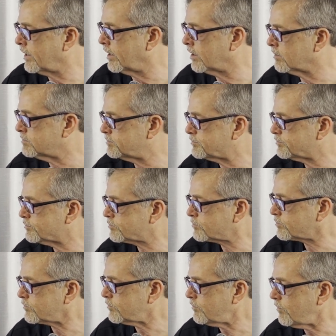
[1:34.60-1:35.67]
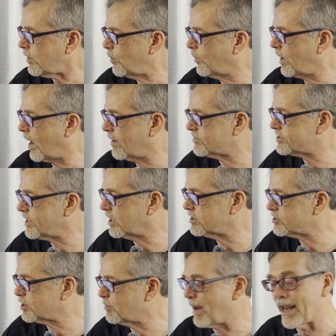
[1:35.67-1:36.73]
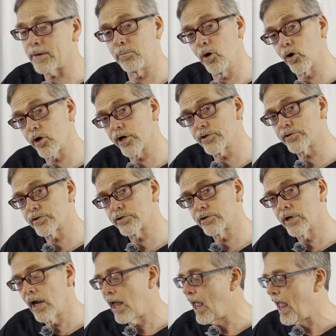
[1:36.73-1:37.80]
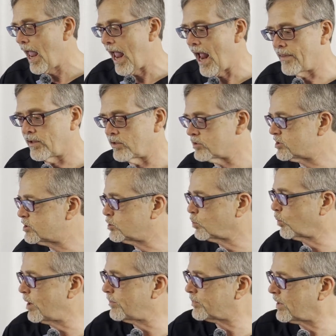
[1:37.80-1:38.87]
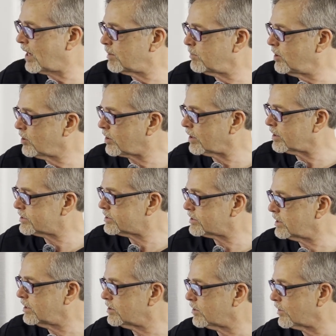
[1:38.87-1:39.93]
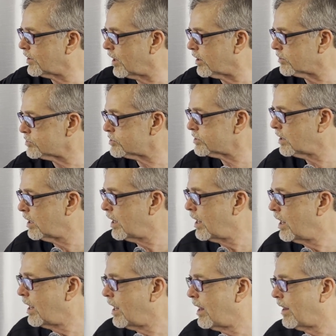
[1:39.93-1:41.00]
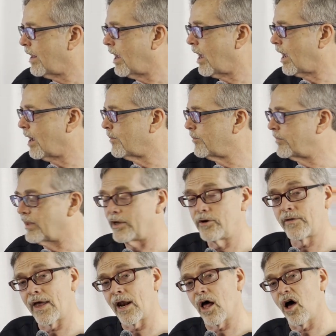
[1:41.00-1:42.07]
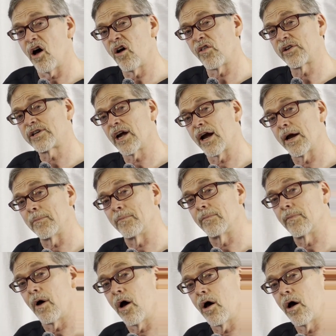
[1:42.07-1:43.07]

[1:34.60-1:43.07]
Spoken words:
here, we have cells that make mucus and then sweep that mucus into the nose. They do that all the time,